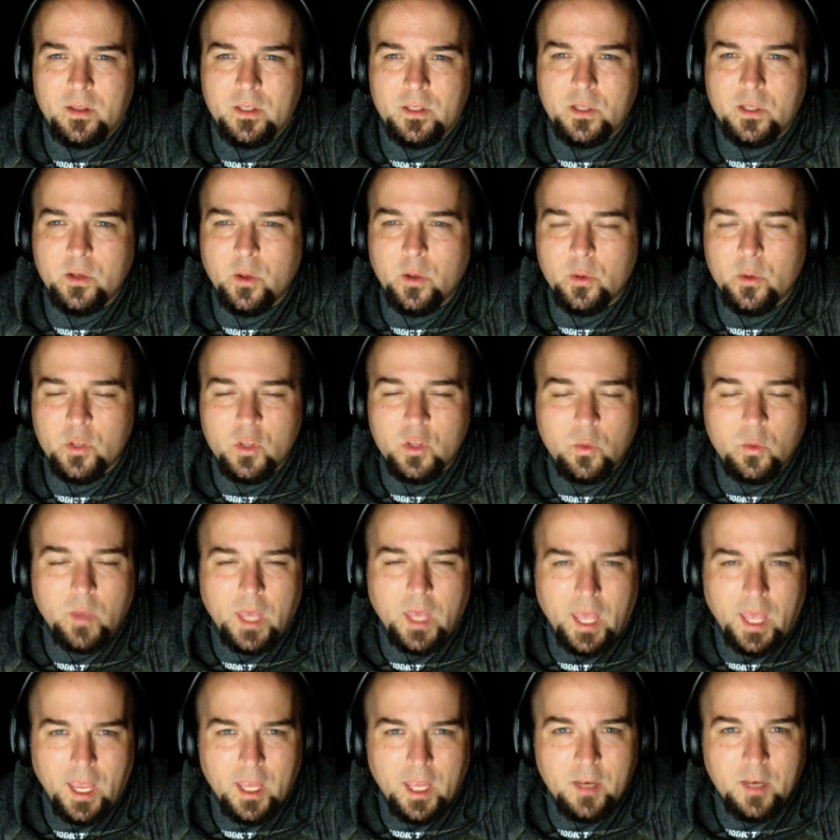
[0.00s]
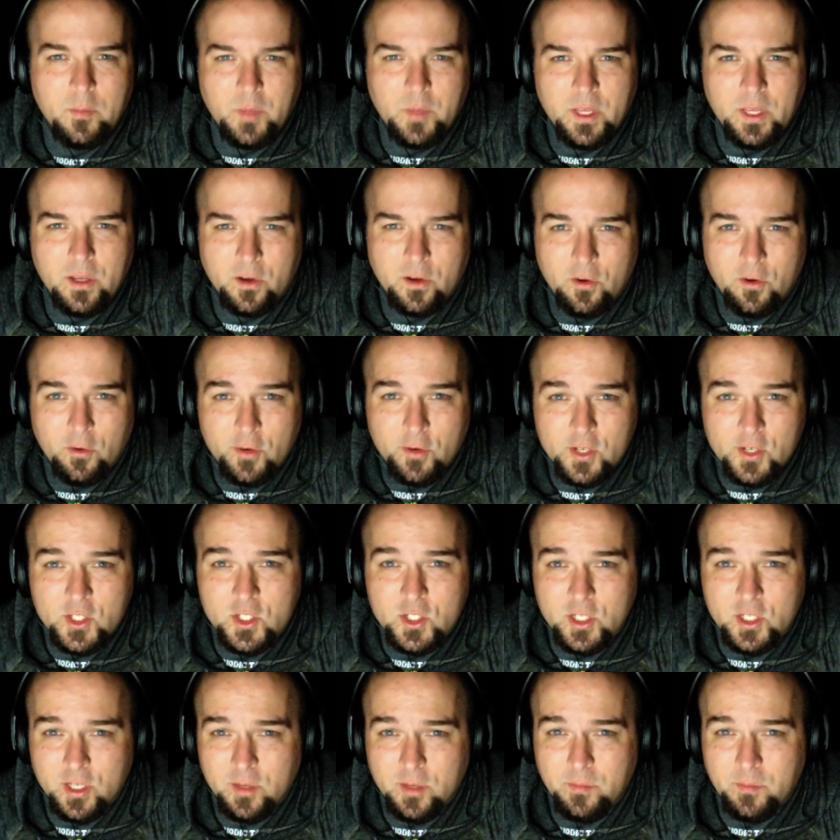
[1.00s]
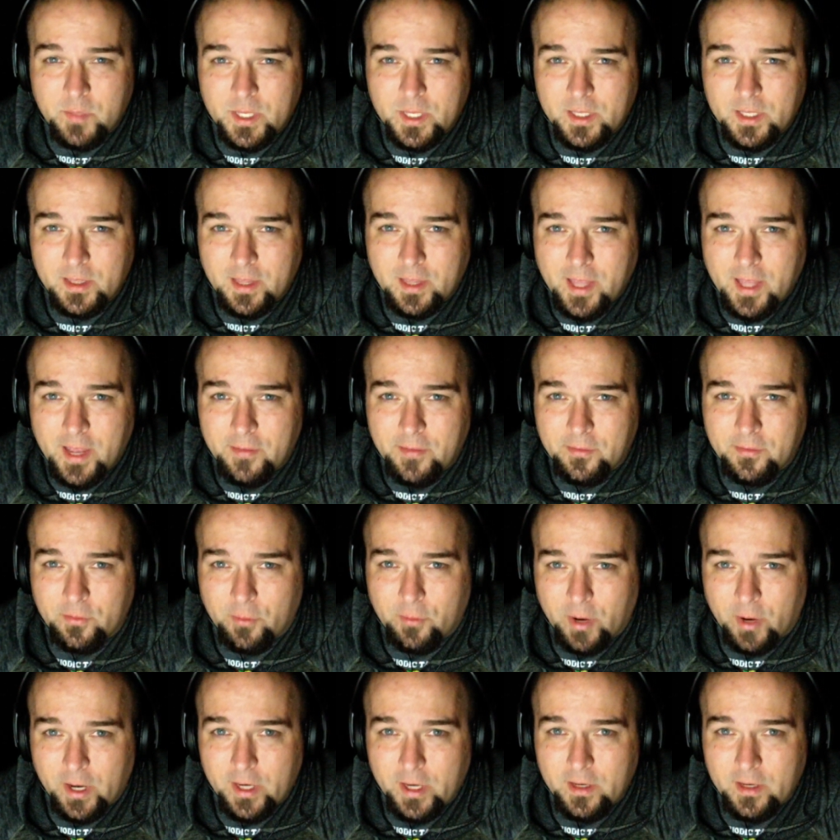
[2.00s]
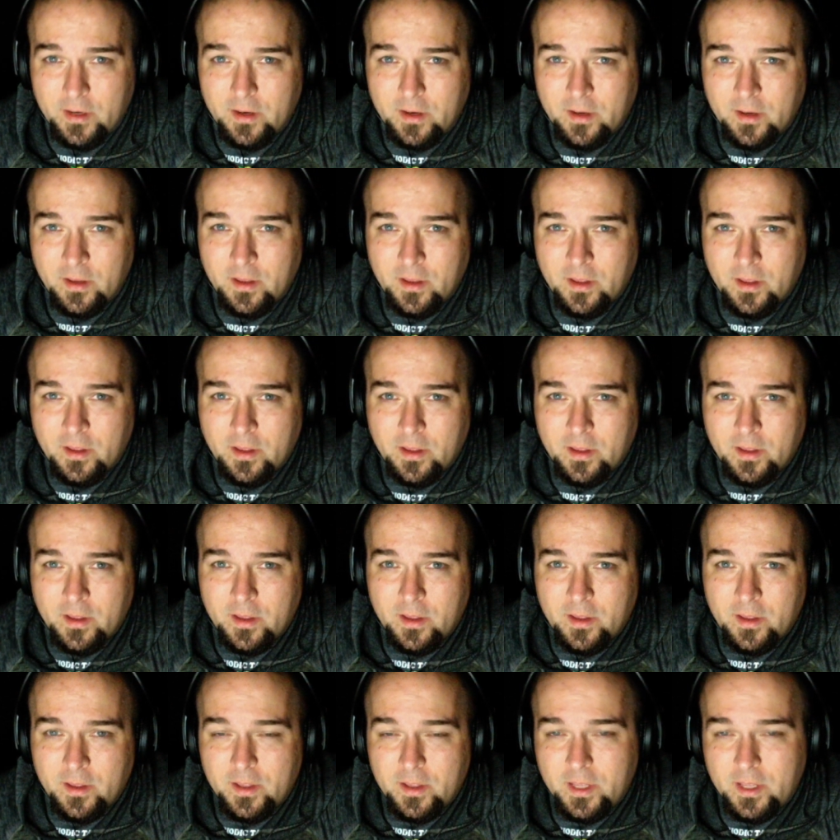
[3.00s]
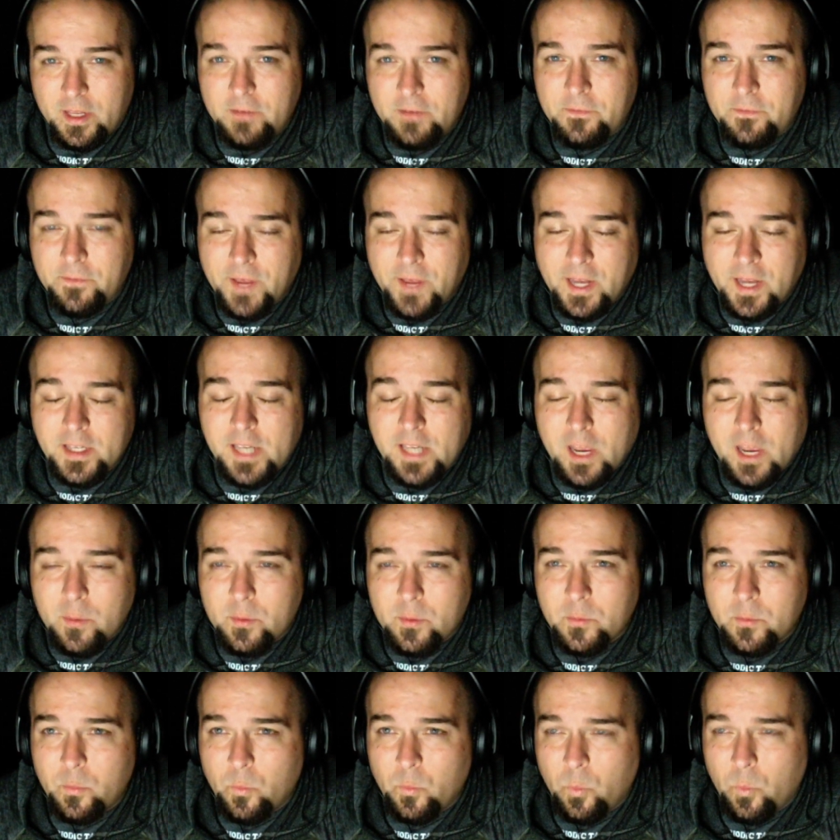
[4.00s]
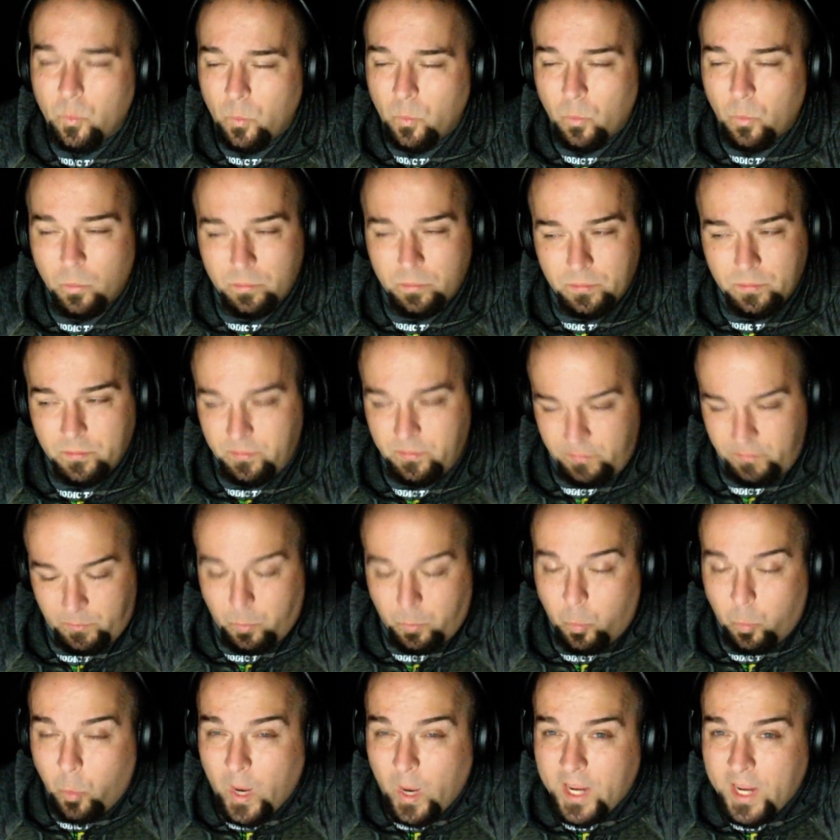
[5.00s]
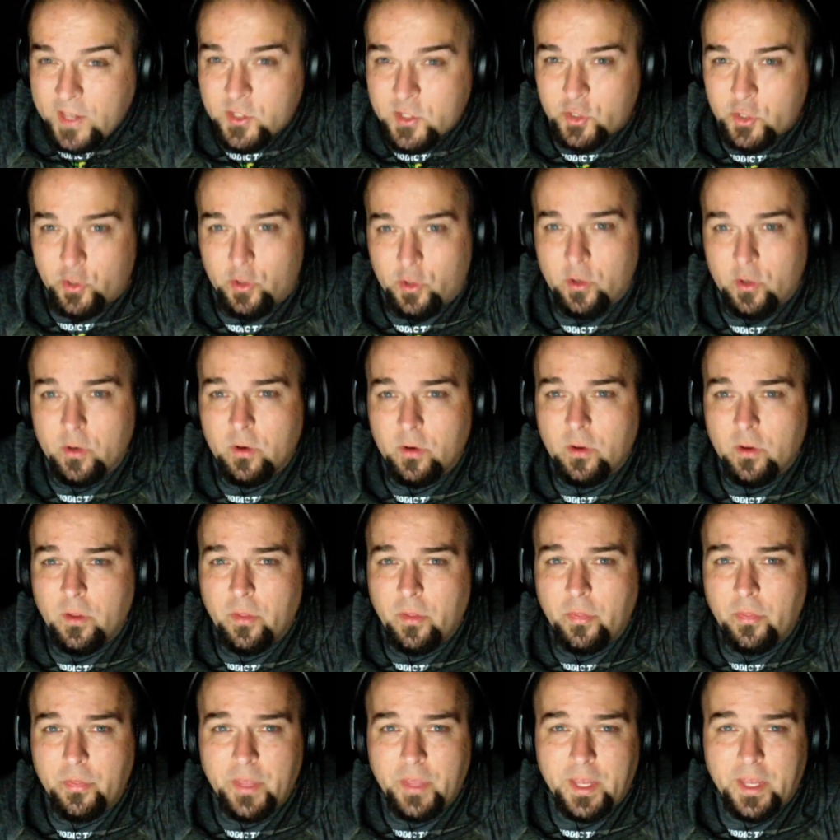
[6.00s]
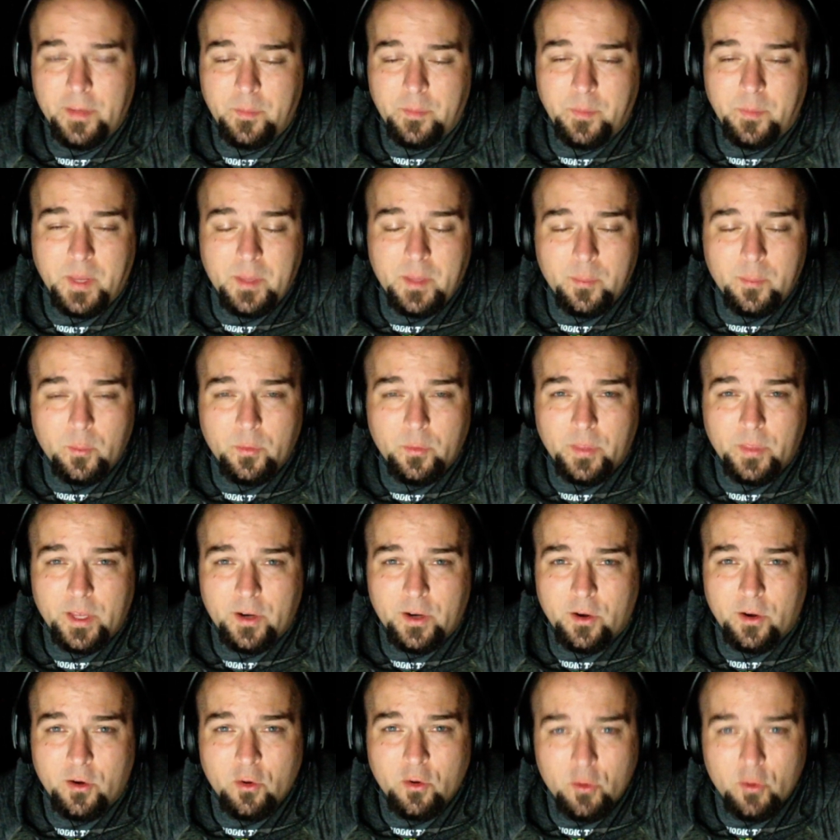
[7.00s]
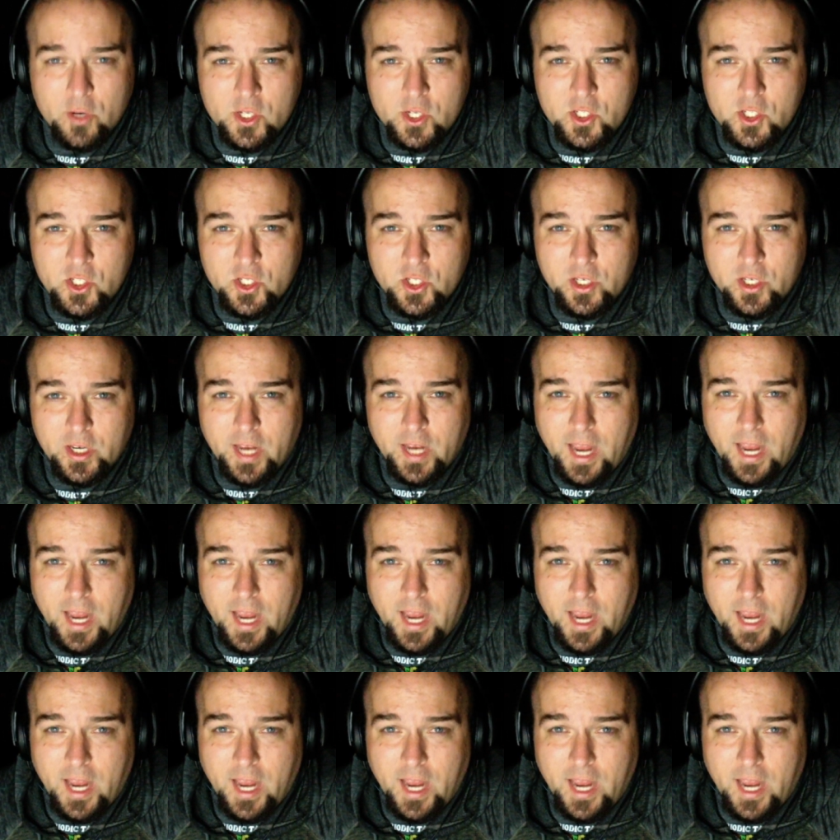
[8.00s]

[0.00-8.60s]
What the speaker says: You know, you can be a Christian and be left, right? In fact, I would wager that people that are Christian